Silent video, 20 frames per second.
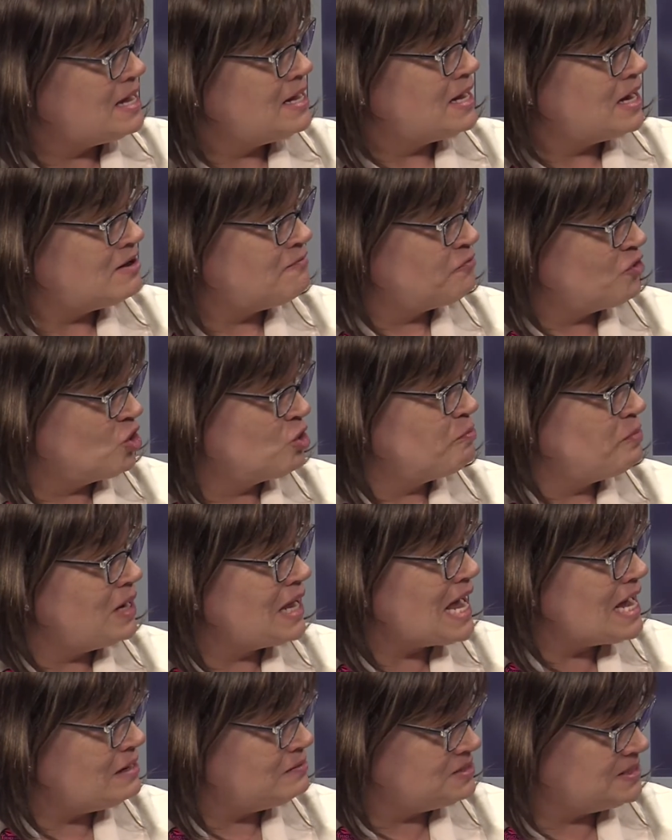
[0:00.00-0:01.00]
affordable
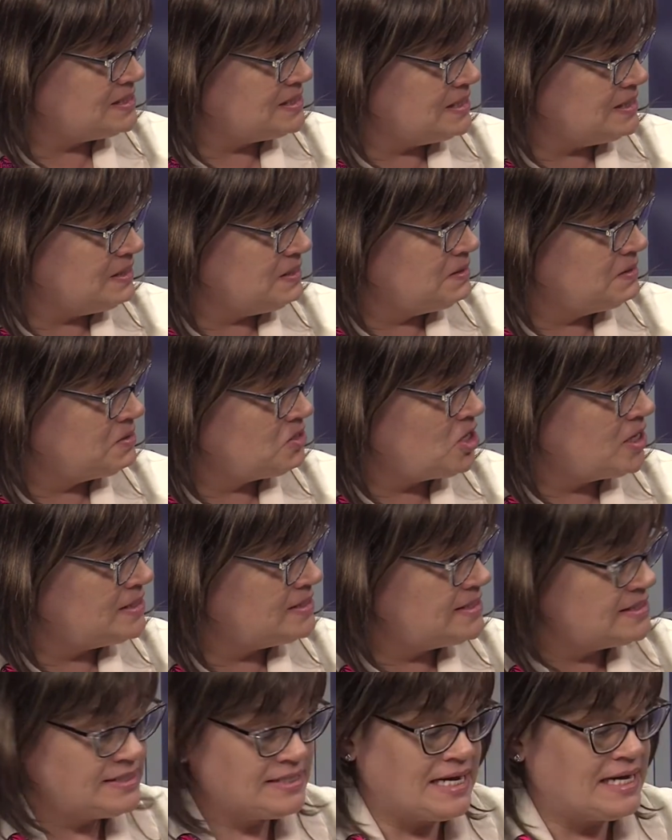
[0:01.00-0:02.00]
housing
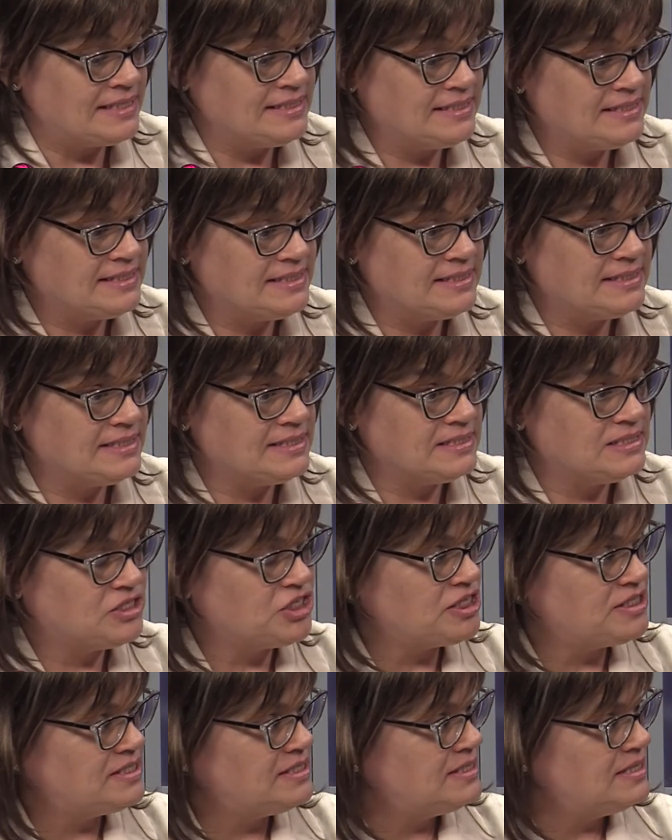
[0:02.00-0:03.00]
crisis. That's
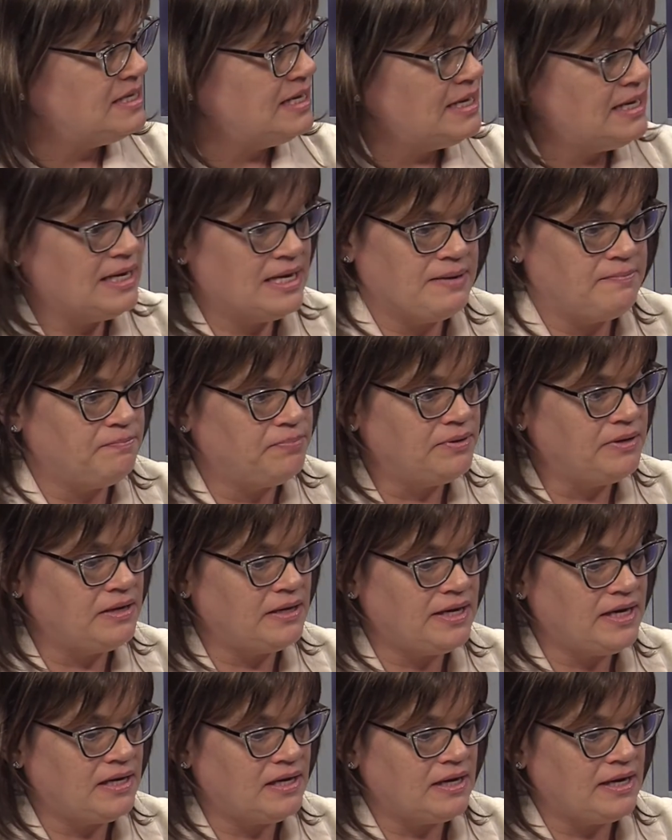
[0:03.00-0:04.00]
just
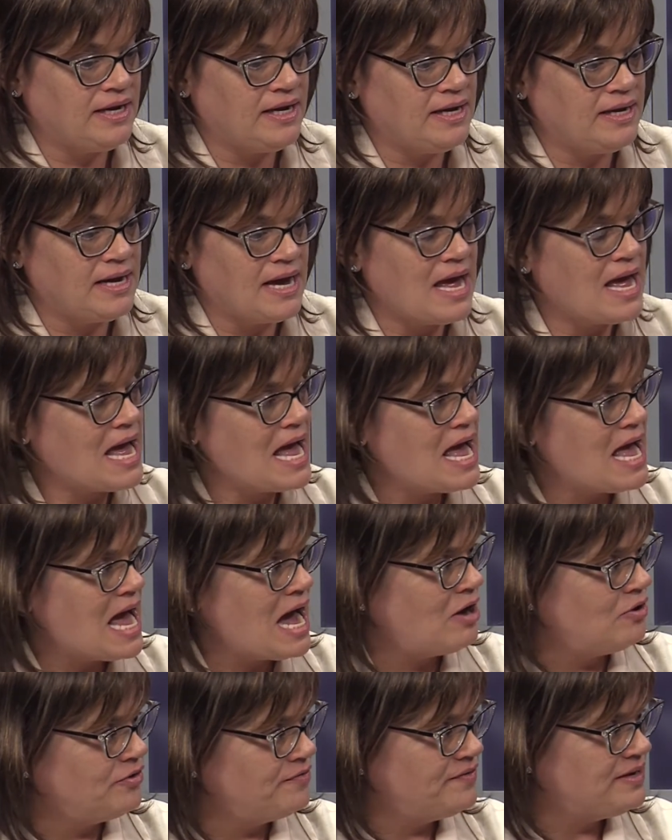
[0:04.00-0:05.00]
completely
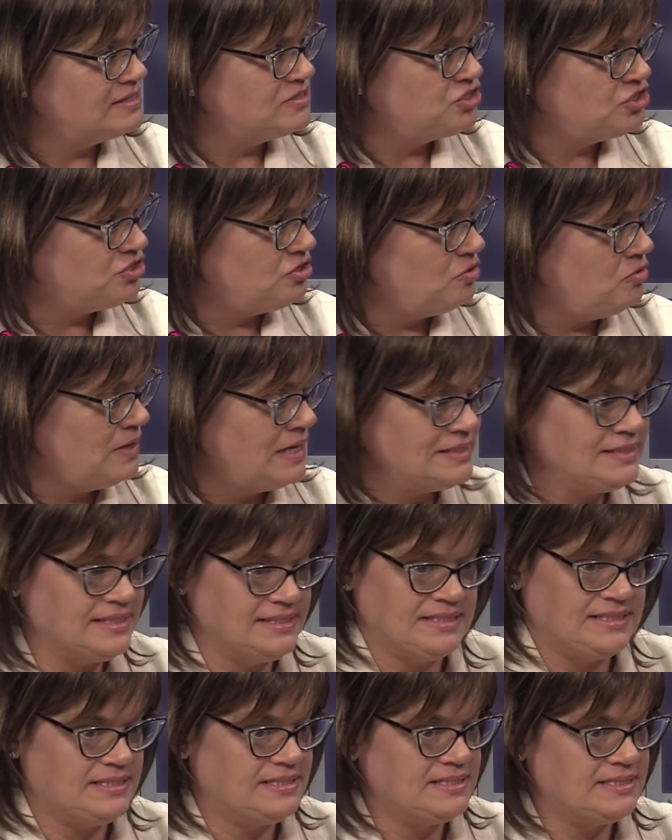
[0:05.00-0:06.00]
out of control.
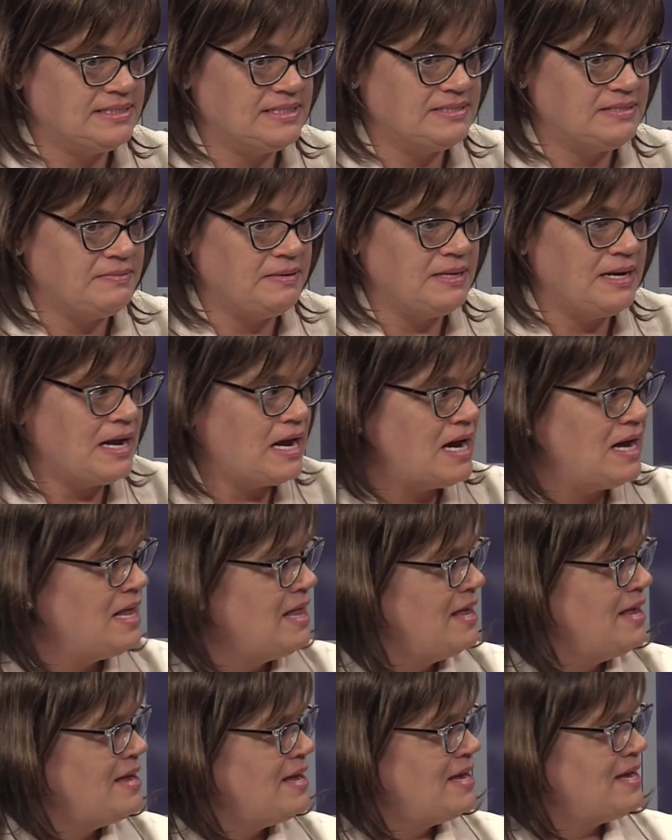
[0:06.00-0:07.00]
That's
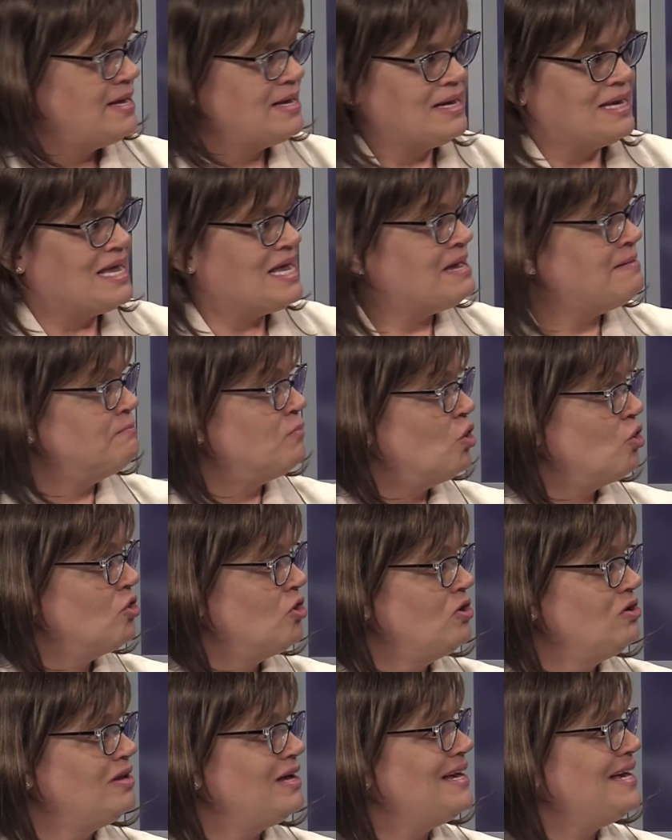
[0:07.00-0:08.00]

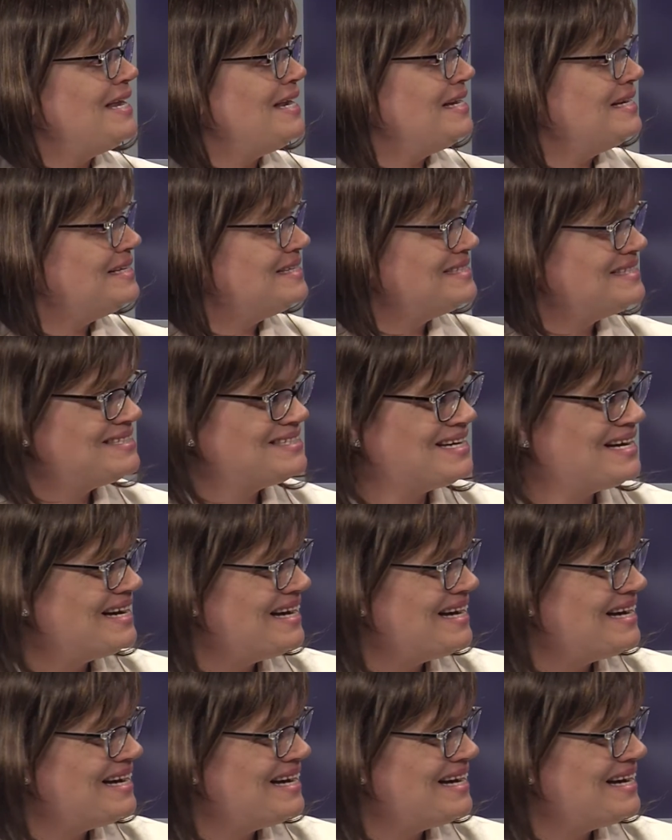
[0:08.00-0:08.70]
immoral. It is